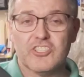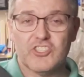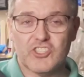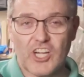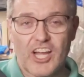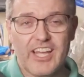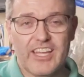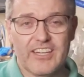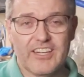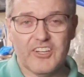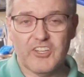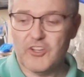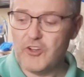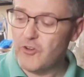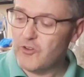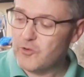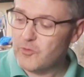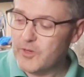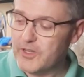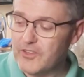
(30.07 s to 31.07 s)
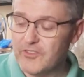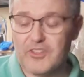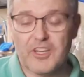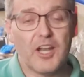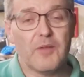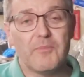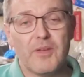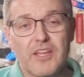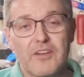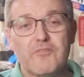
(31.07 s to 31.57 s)
a giant encoder wheel that
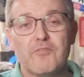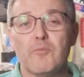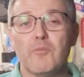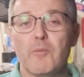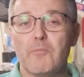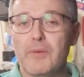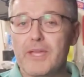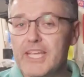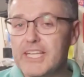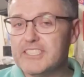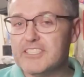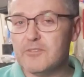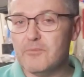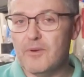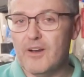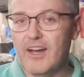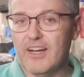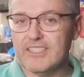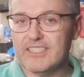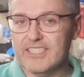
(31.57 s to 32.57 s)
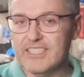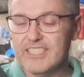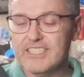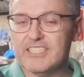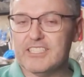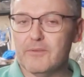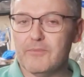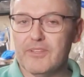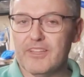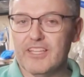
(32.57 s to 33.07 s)
I made from a pizza box, and it
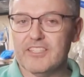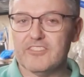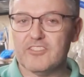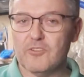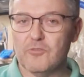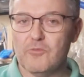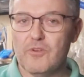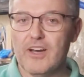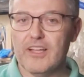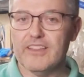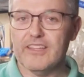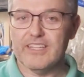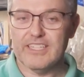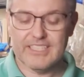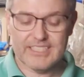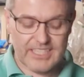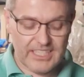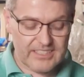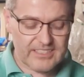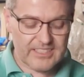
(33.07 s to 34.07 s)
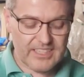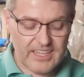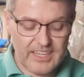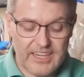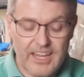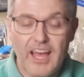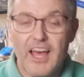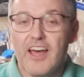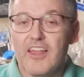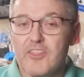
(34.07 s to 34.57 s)
simulates the one that is
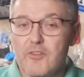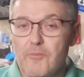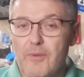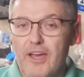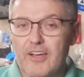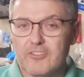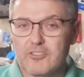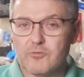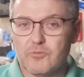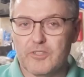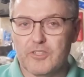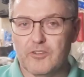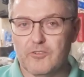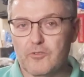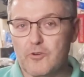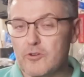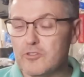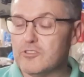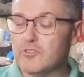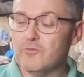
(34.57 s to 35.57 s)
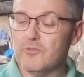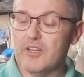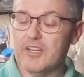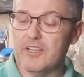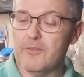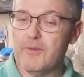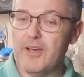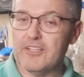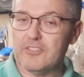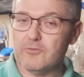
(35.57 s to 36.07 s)
inside the mouse wheel. Of course, the one in
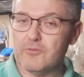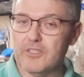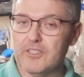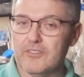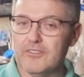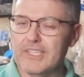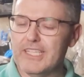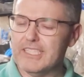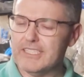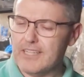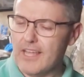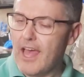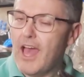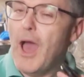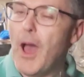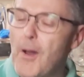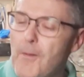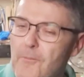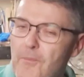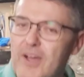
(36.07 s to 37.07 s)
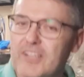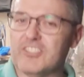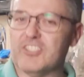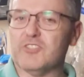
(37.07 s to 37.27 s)
the mouse wheel is much